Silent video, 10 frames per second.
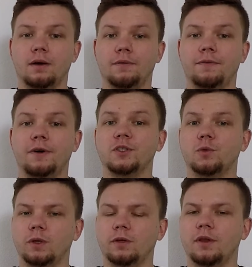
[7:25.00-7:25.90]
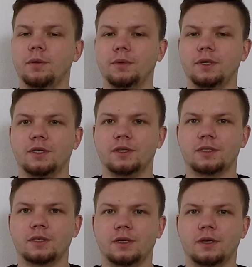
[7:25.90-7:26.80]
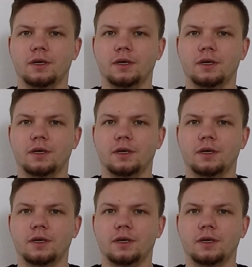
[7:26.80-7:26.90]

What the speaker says: First, one of them is